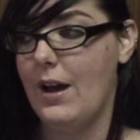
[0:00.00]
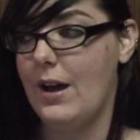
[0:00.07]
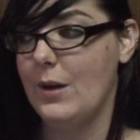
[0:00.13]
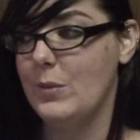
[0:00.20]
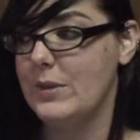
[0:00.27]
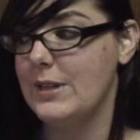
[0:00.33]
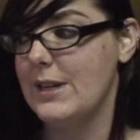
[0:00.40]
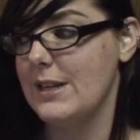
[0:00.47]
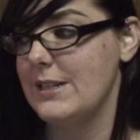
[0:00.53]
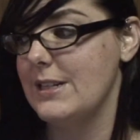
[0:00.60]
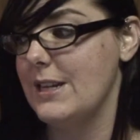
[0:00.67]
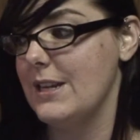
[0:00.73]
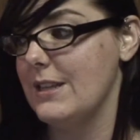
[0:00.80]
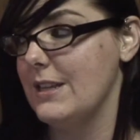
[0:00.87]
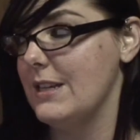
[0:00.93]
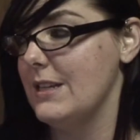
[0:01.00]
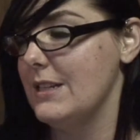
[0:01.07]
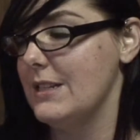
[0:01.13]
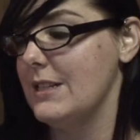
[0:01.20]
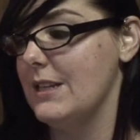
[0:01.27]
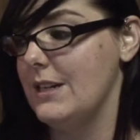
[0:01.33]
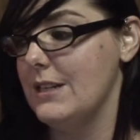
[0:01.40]
I would like to get
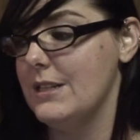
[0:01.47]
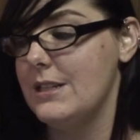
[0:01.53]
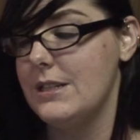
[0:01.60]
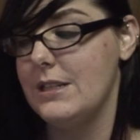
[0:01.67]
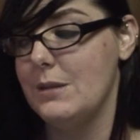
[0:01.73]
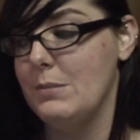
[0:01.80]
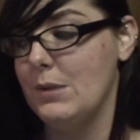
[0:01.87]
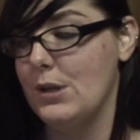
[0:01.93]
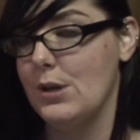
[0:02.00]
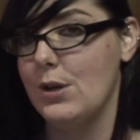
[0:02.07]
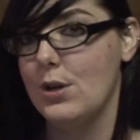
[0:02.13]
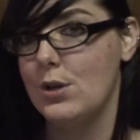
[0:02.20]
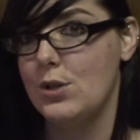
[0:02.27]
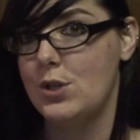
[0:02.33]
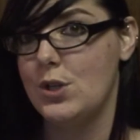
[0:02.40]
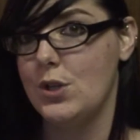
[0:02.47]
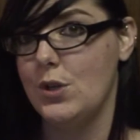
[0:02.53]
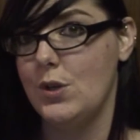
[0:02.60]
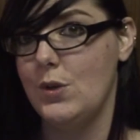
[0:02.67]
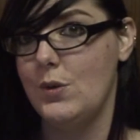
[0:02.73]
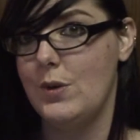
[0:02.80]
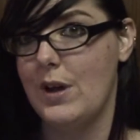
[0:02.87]
this. It is similar
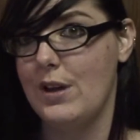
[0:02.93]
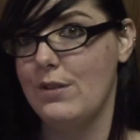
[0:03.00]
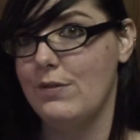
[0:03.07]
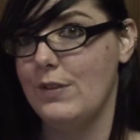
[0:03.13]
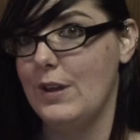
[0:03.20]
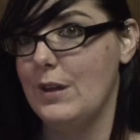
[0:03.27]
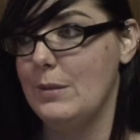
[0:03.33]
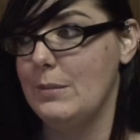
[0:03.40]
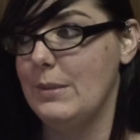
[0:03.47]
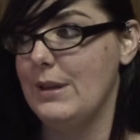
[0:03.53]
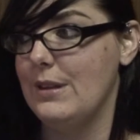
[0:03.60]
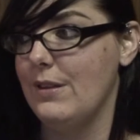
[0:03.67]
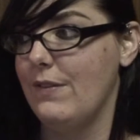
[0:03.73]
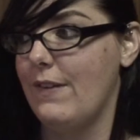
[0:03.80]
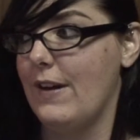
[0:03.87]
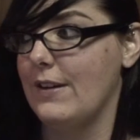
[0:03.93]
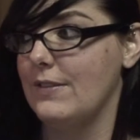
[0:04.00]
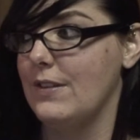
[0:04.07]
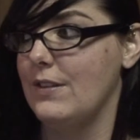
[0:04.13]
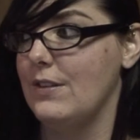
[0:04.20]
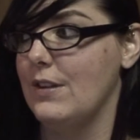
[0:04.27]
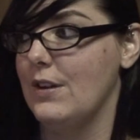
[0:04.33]
to Night Film in the fact
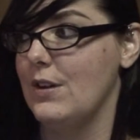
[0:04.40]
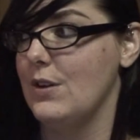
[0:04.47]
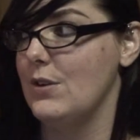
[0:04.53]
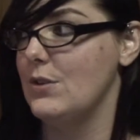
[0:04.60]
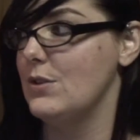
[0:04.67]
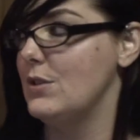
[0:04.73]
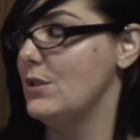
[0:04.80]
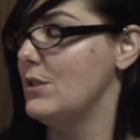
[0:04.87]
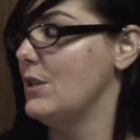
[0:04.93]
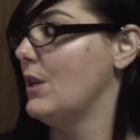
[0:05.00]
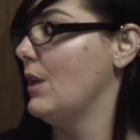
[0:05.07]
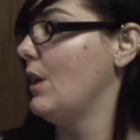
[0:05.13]
that there's